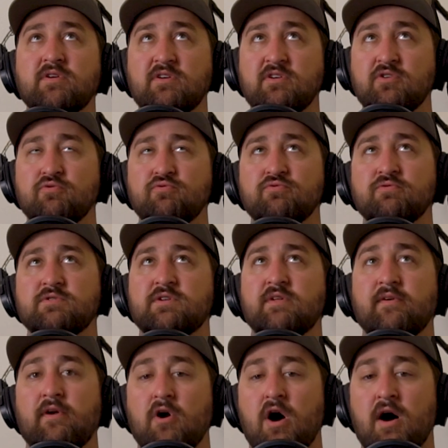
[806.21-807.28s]

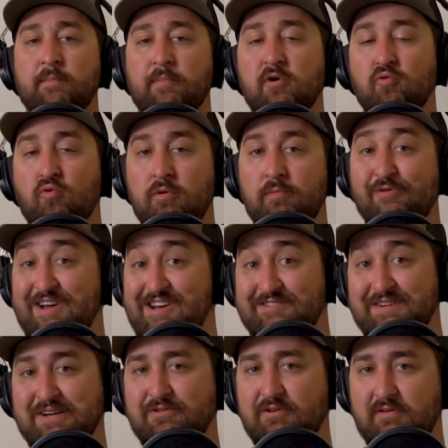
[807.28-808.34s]
used copper or
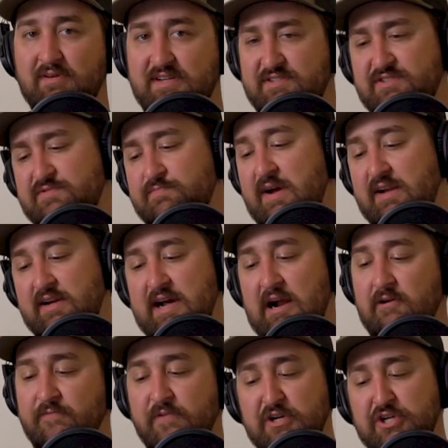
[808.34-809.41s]
brown colored lenses my
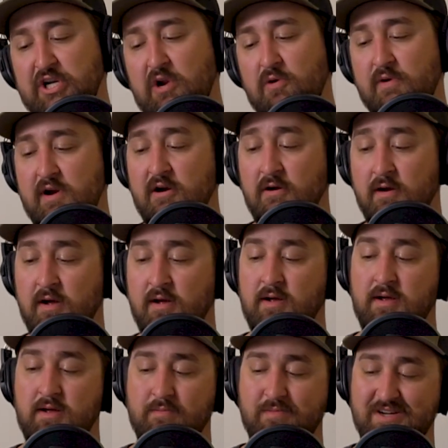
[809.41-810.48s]
entire fishing career
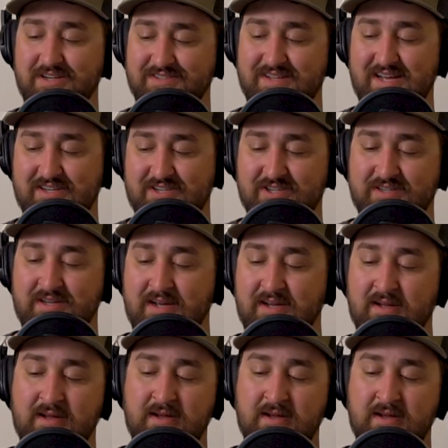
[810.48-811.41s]
because that's just